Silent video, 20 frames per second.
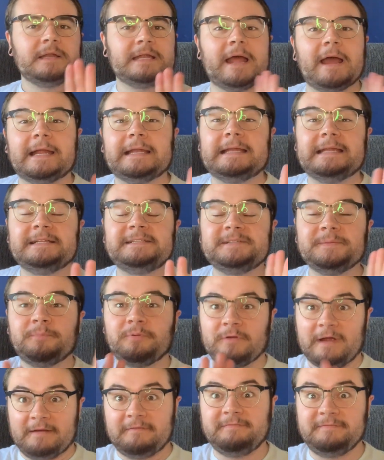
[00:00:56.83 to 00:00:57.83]
Now, I need to
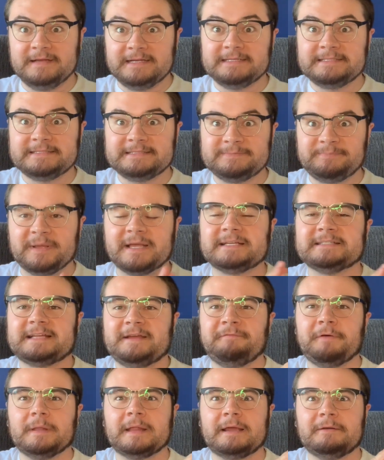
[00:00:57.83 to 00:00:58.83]
preface, because I
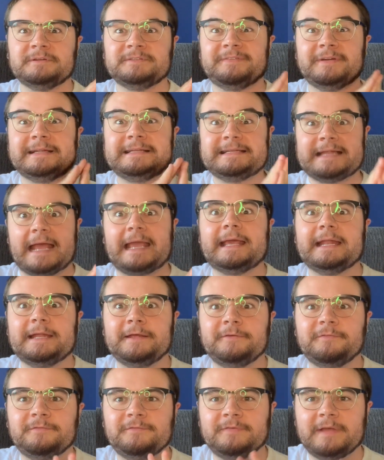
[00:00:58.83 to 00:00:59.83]
felt like I was very negative